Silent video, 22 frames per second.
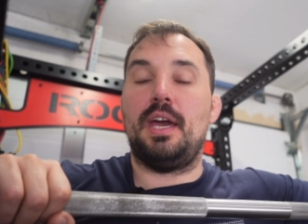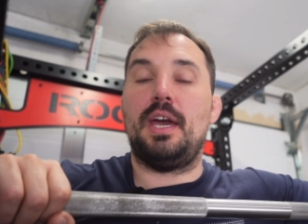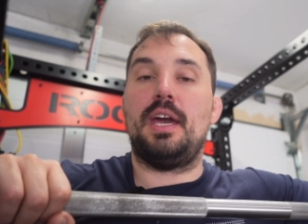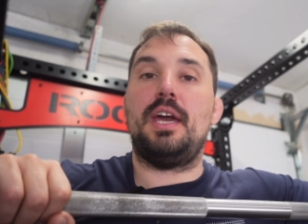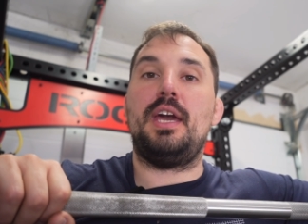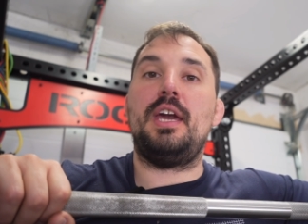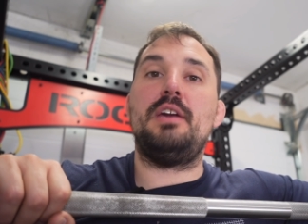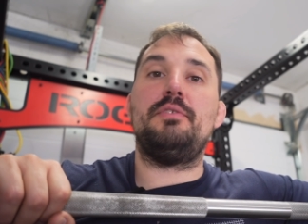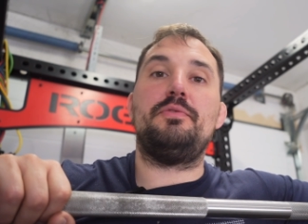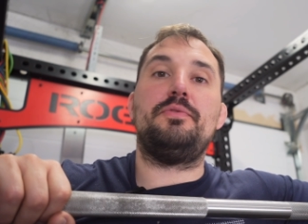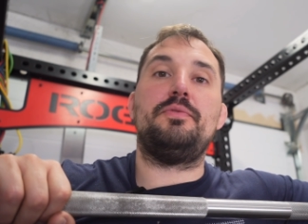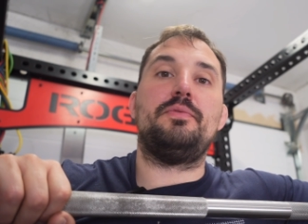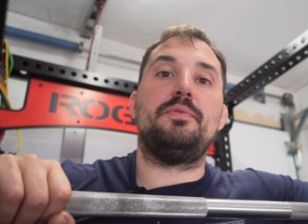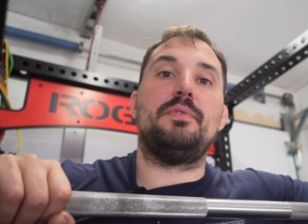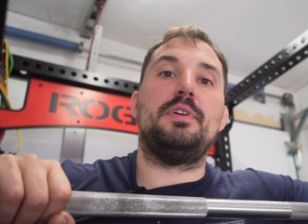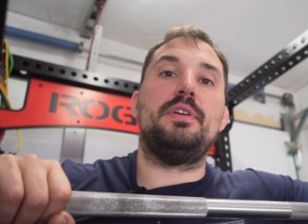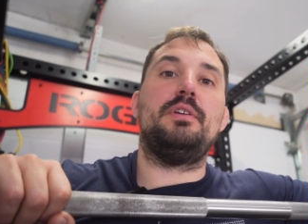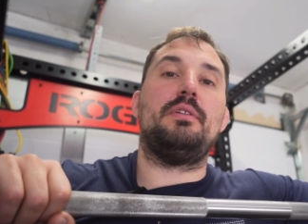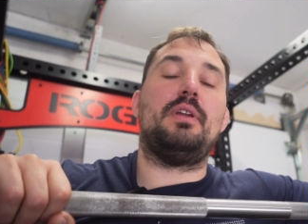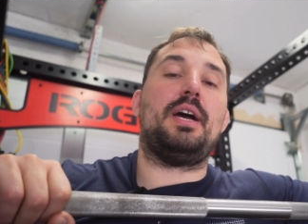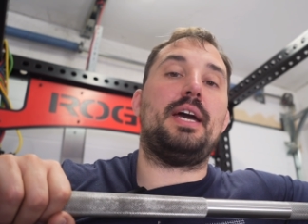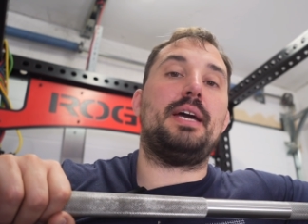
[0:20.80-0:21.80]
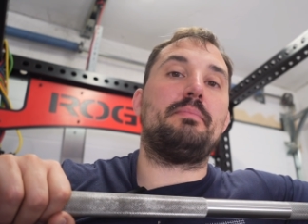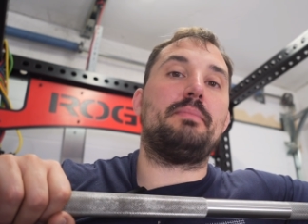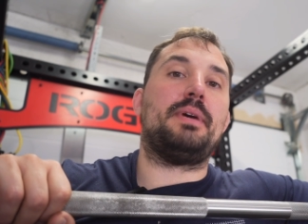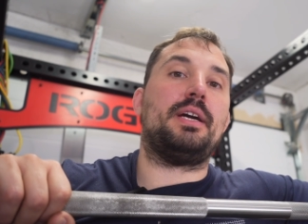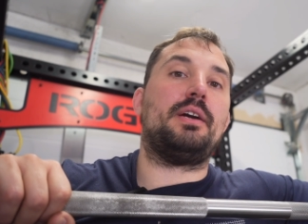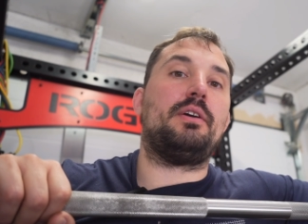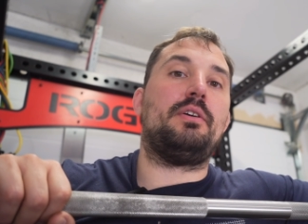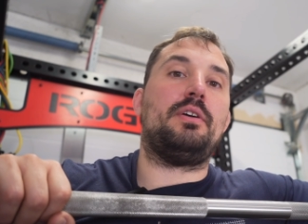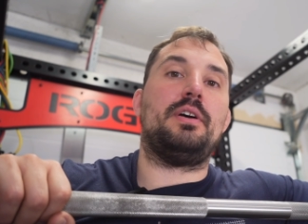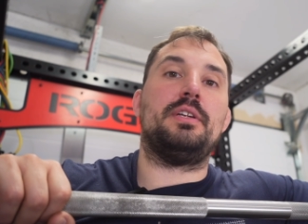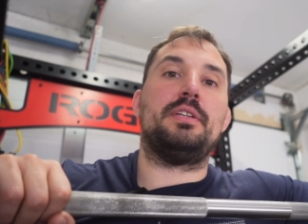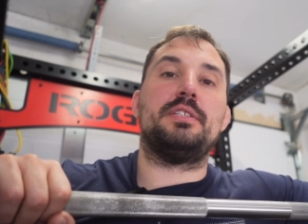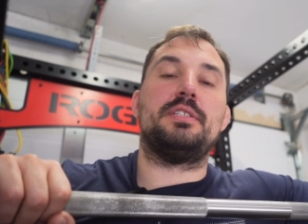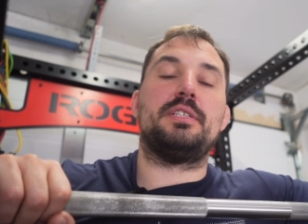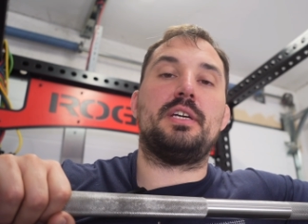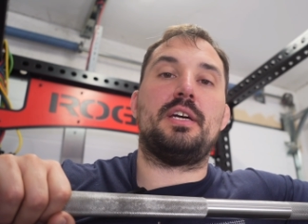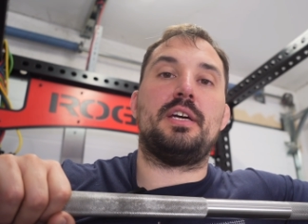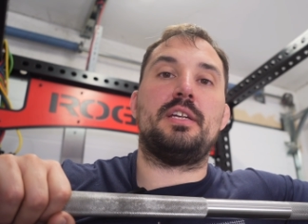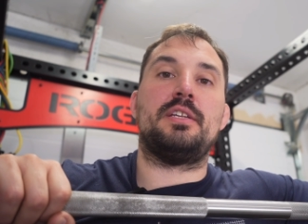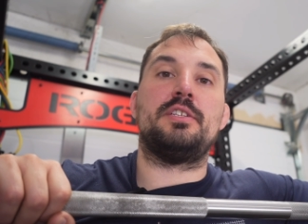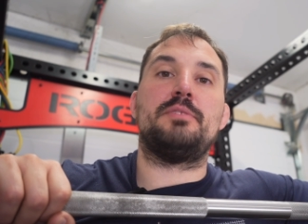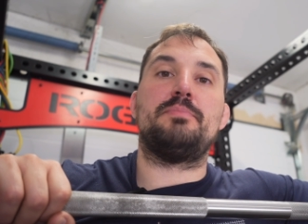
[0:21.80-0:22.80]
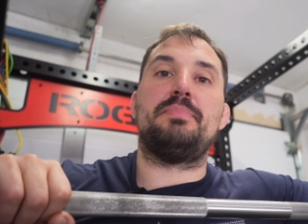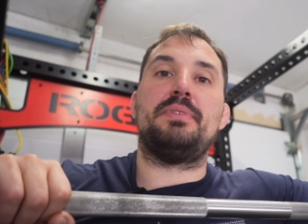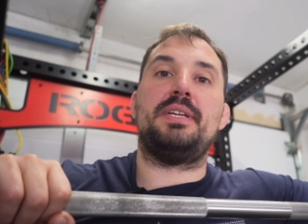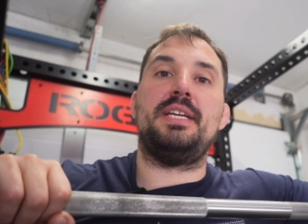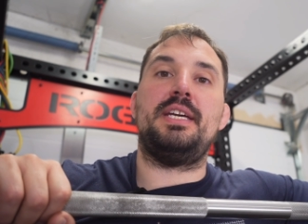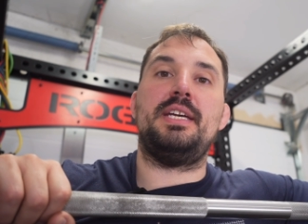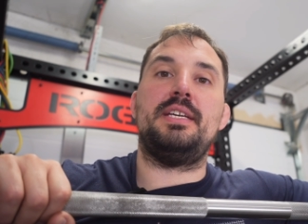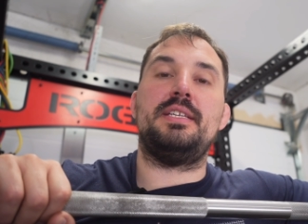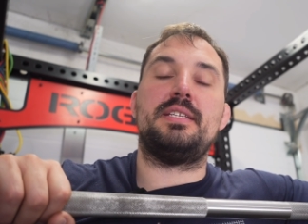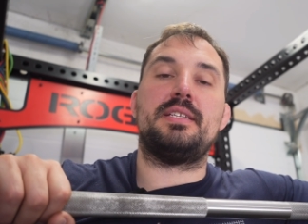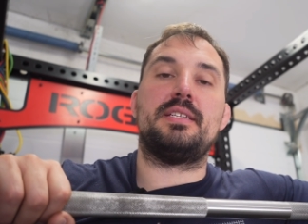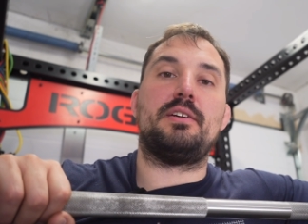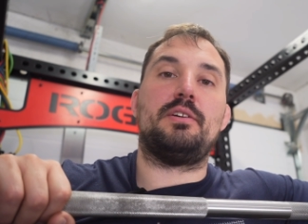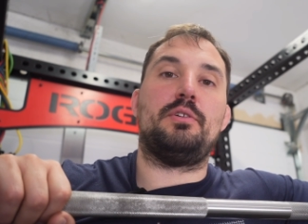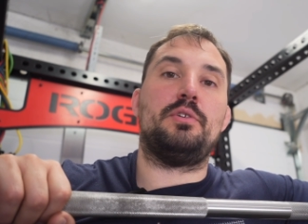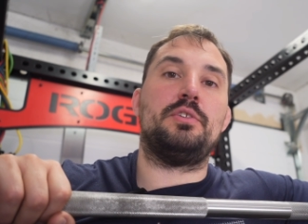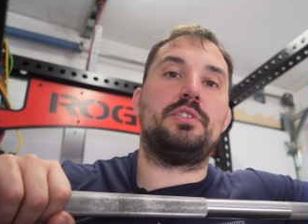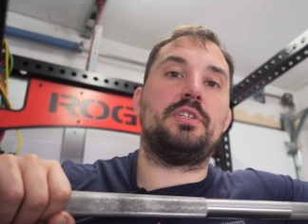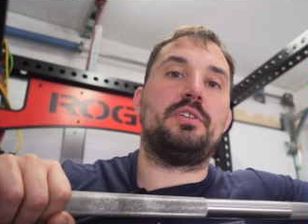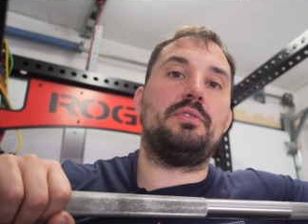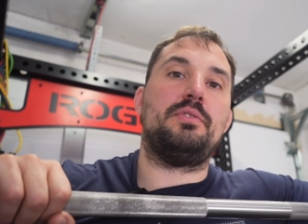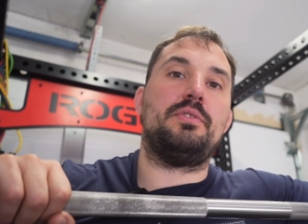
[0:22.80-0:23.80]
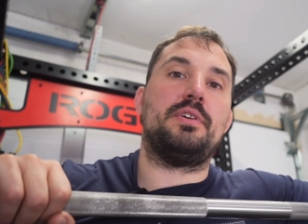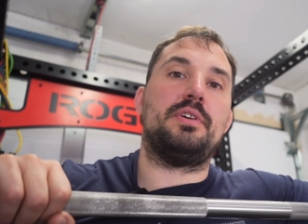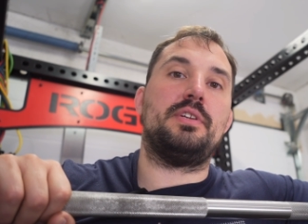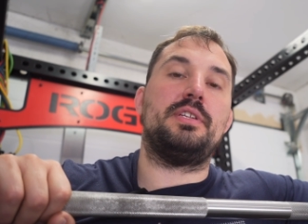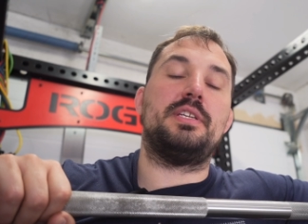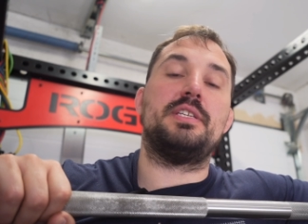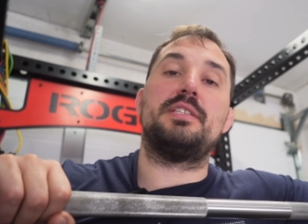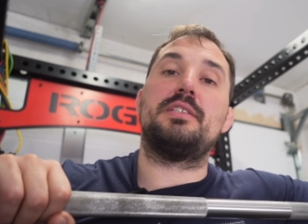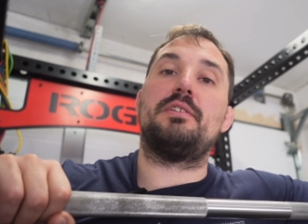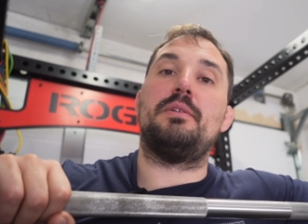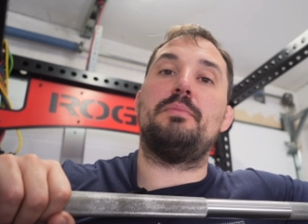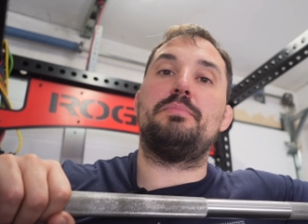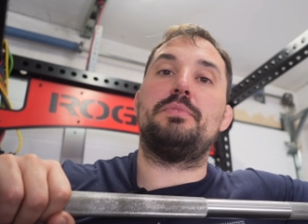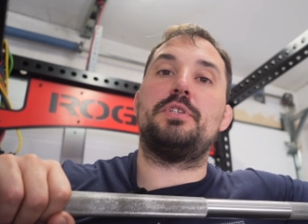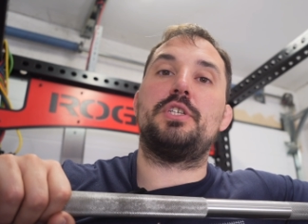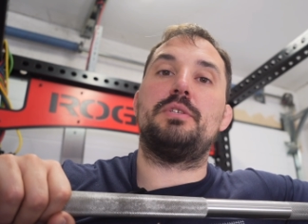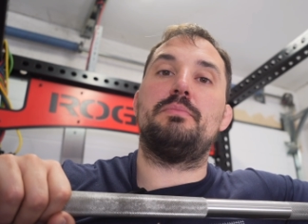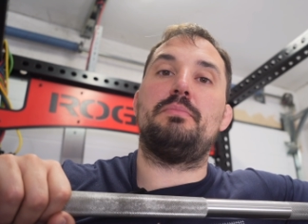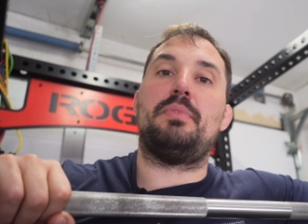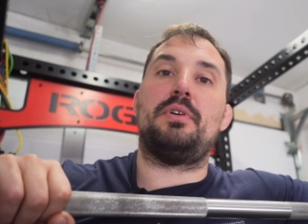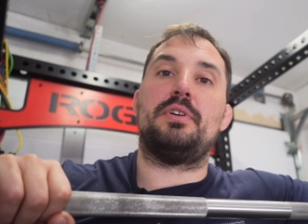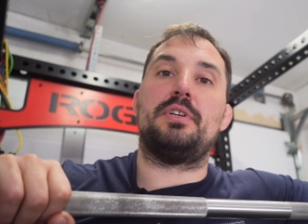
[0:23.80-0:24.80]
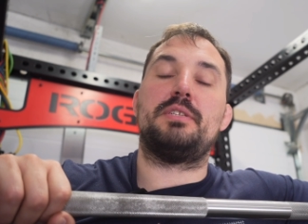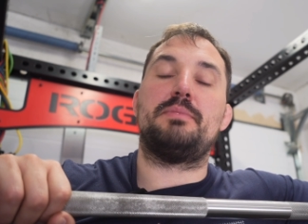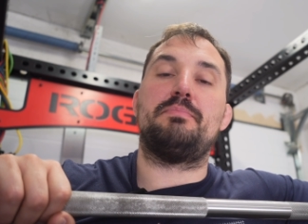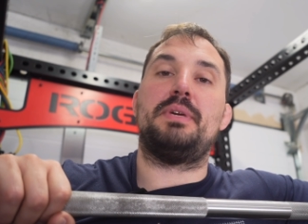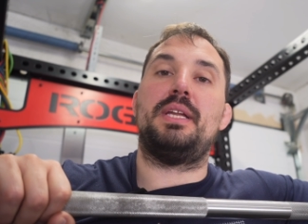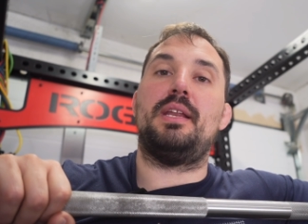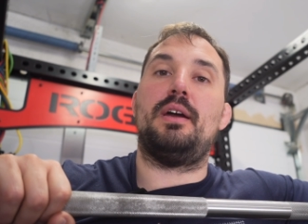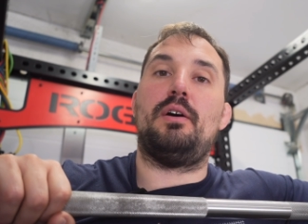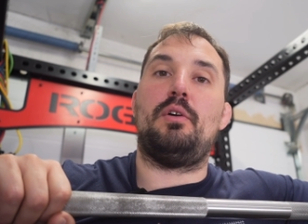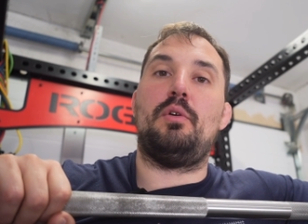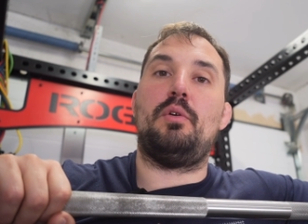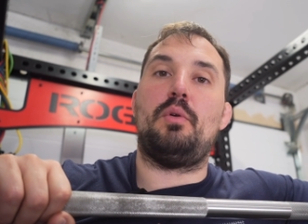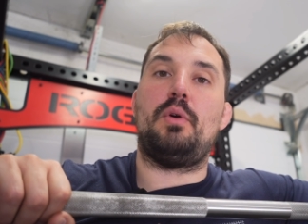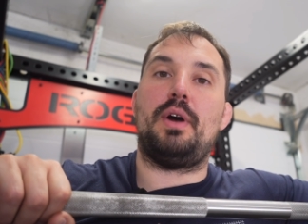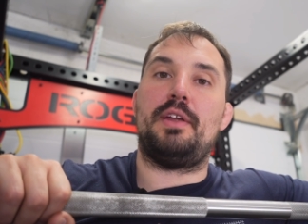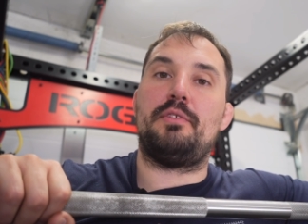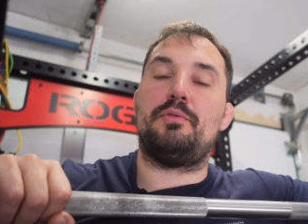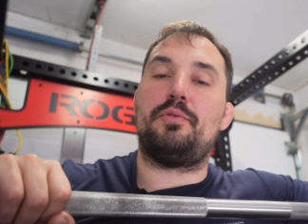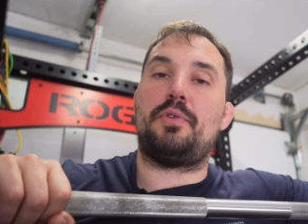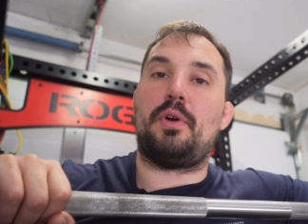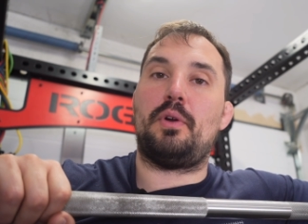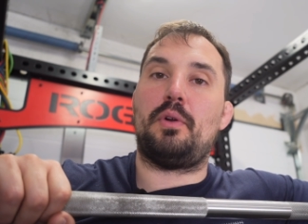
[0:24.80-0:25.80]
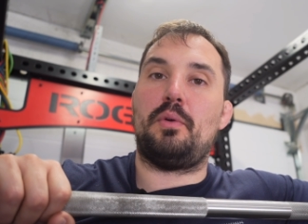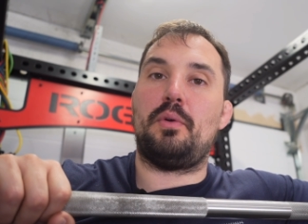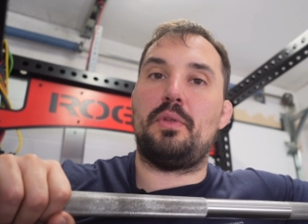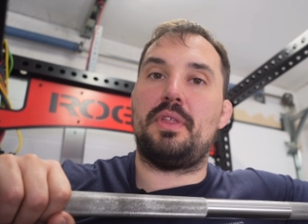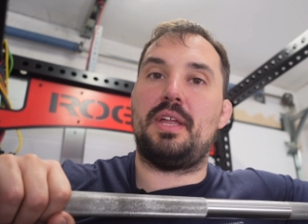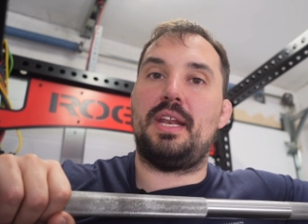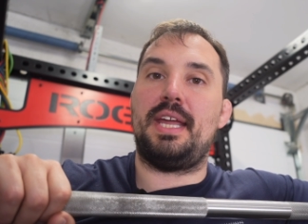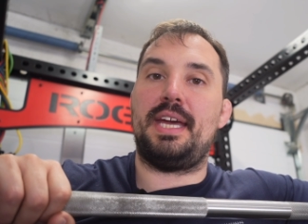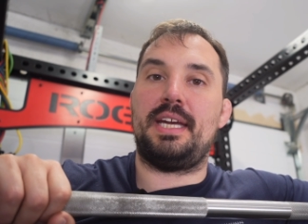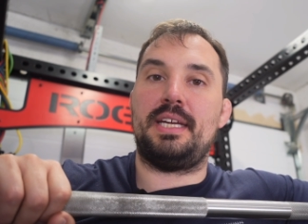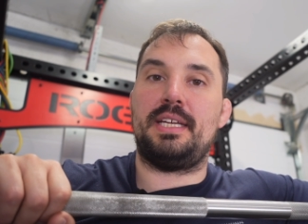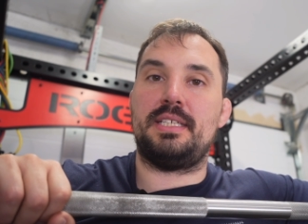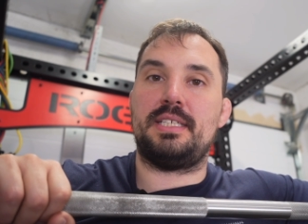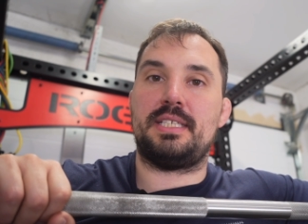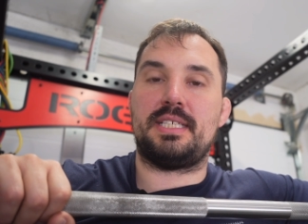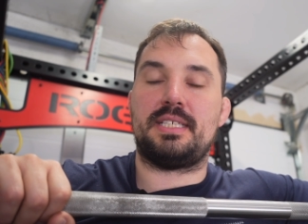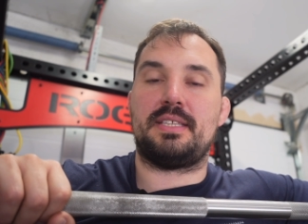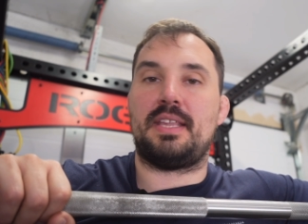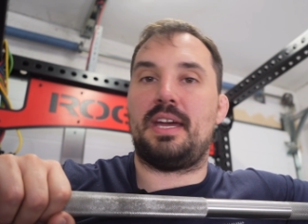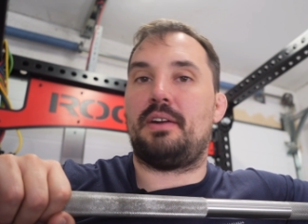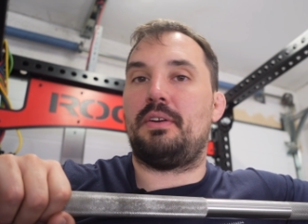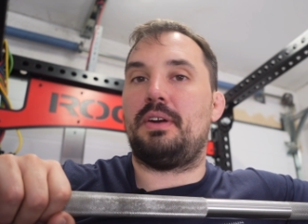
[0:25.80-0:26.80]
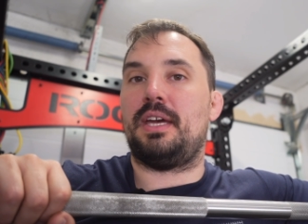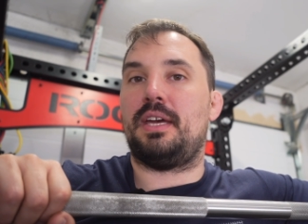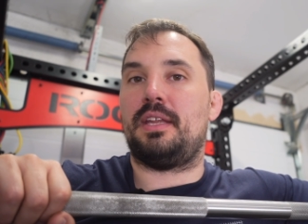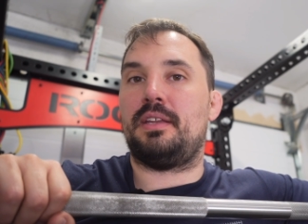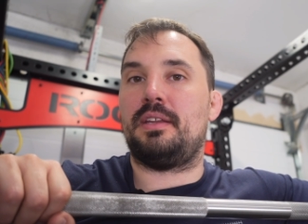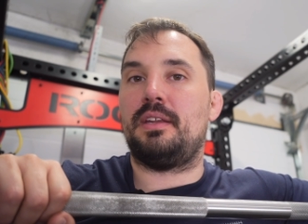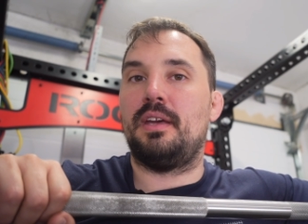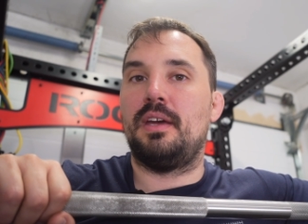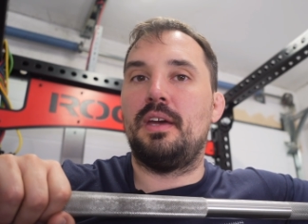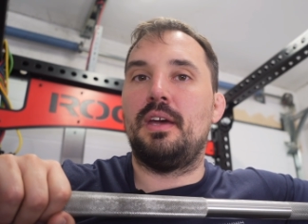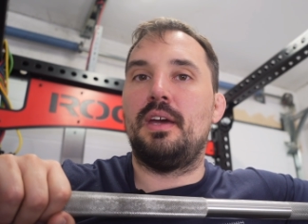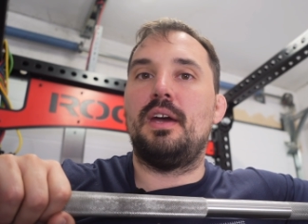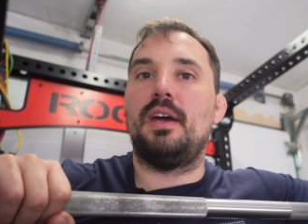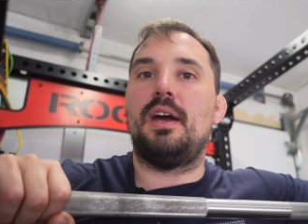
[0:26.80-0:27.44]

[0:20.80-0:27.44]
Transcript: If you like my content, please go to the description box below and follow the links therein.